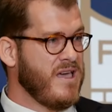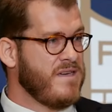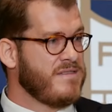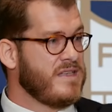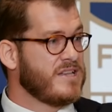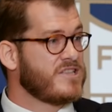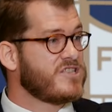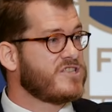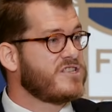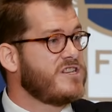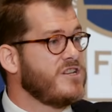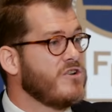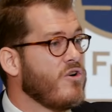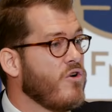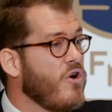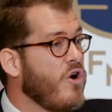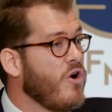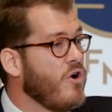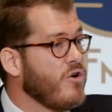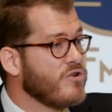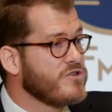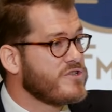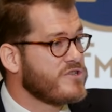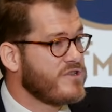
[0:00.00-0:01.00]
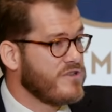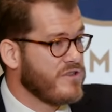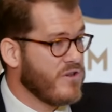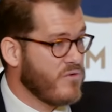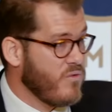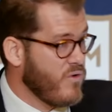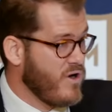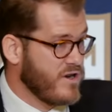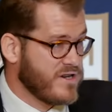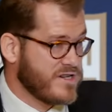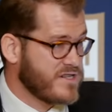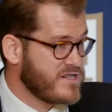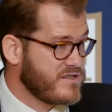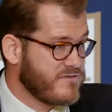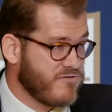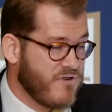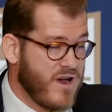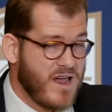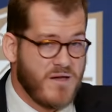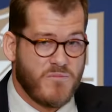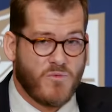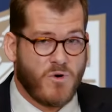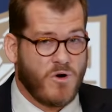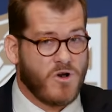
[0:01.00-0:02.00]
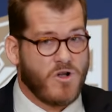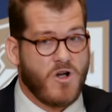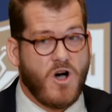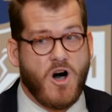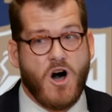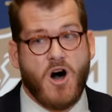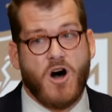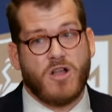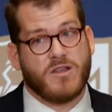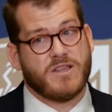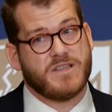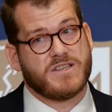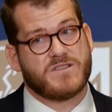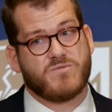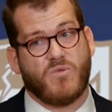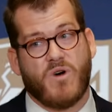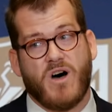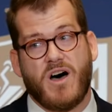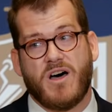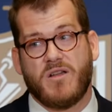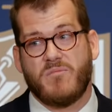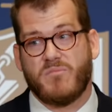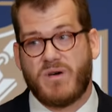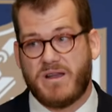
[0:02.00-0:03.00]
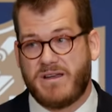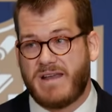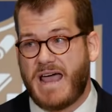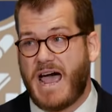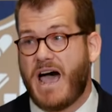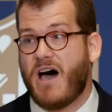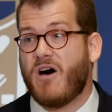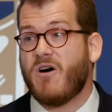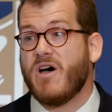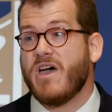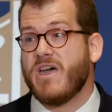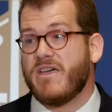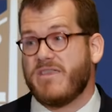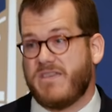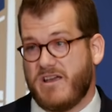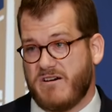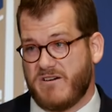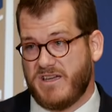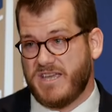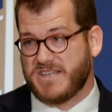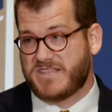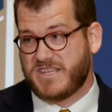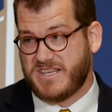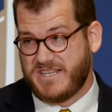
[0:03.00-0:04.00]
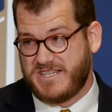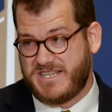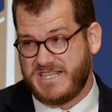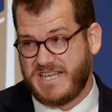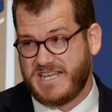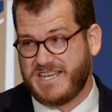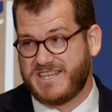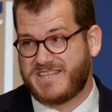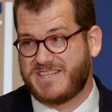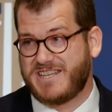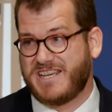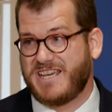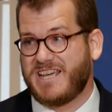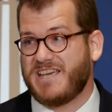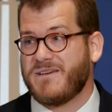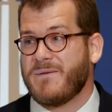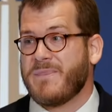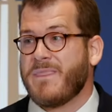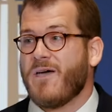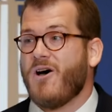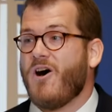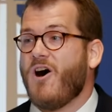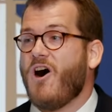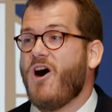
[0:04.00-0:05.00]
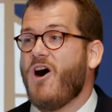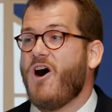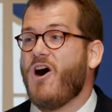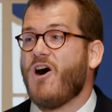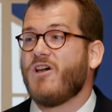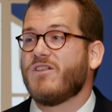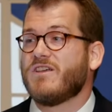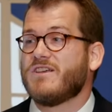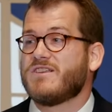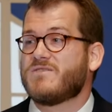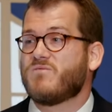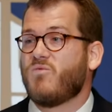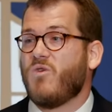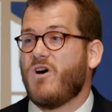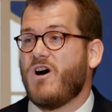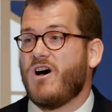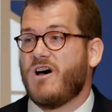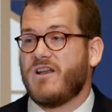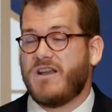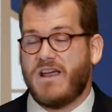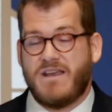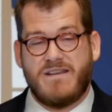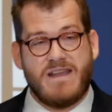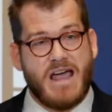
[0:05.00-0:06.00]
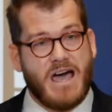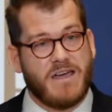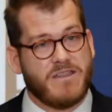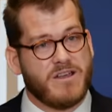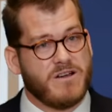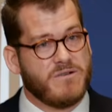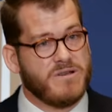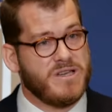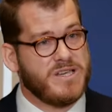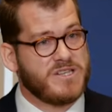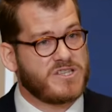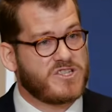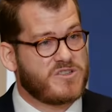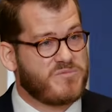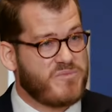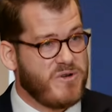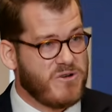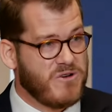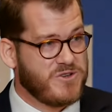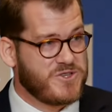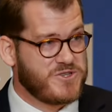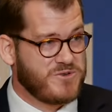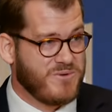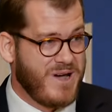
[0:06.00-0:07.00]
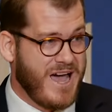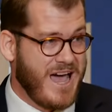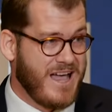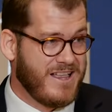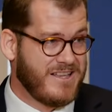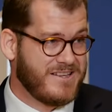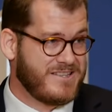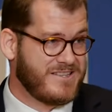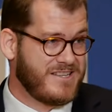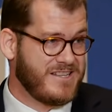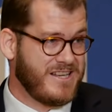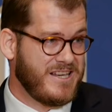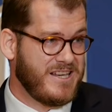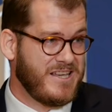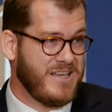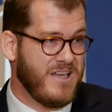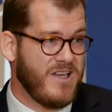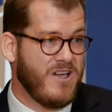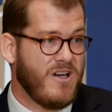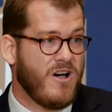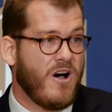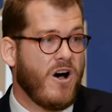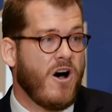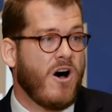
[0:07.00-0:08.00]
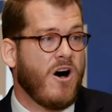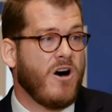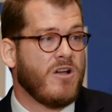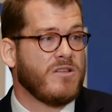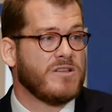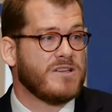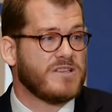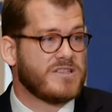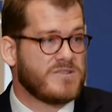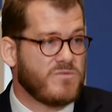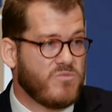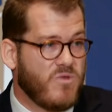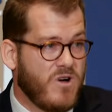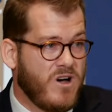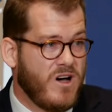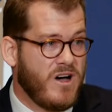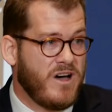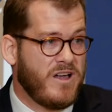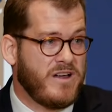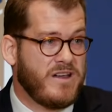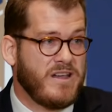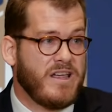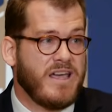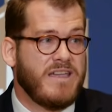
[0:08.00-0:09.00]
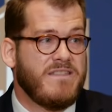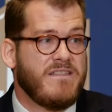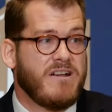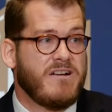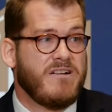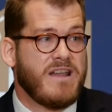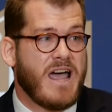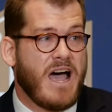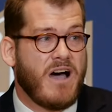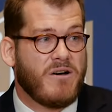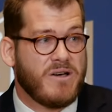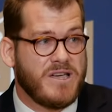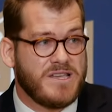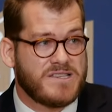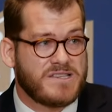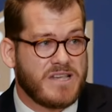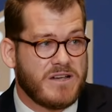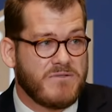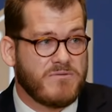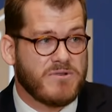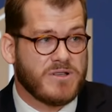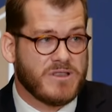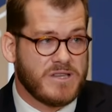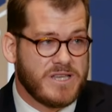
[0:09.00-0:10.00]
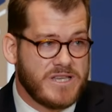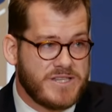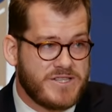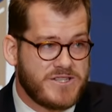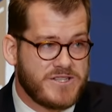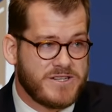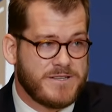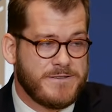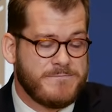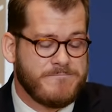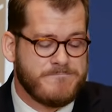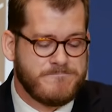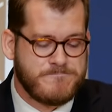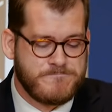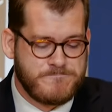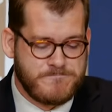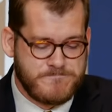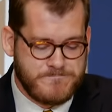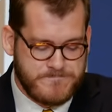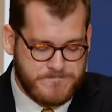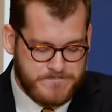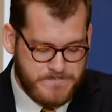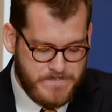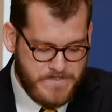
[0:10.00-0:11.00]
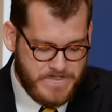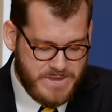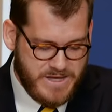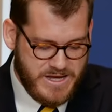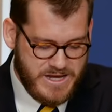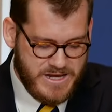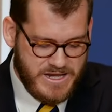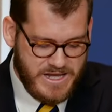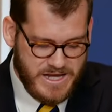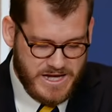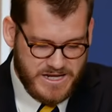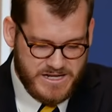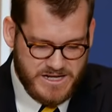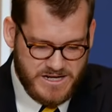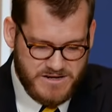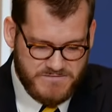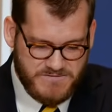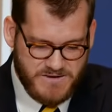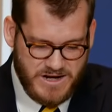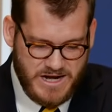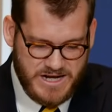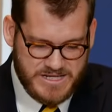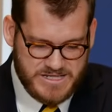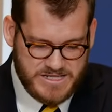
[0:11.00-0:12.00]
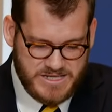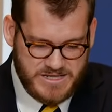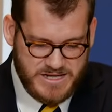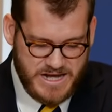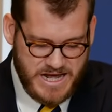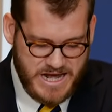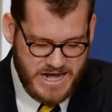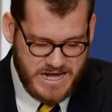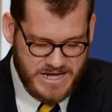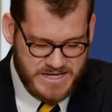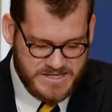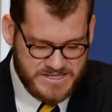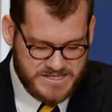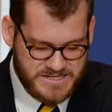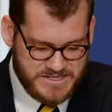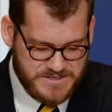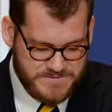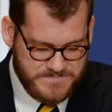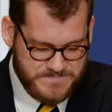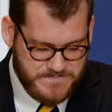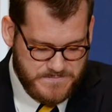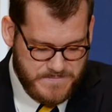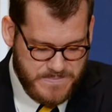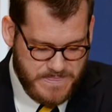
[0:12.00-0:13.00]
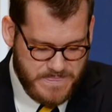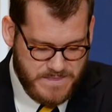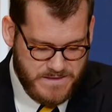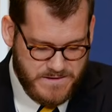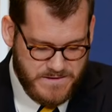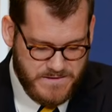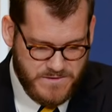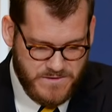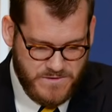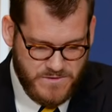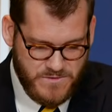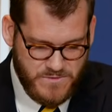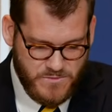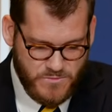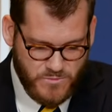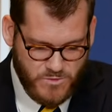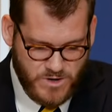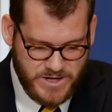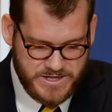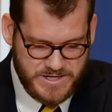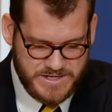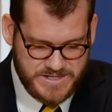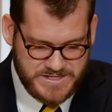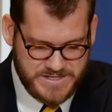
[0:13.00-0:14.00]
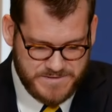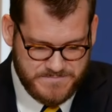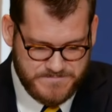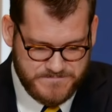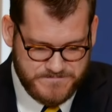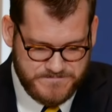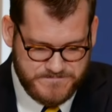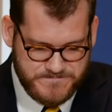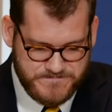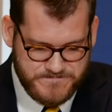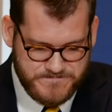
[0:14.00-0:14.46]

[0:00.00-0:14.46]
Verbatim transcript: that still holds to the oneist framework. All is one, but now there is a deity. All is one, and now there is spirituality. All is one, and there now is a religion. And he identifies it as oneism.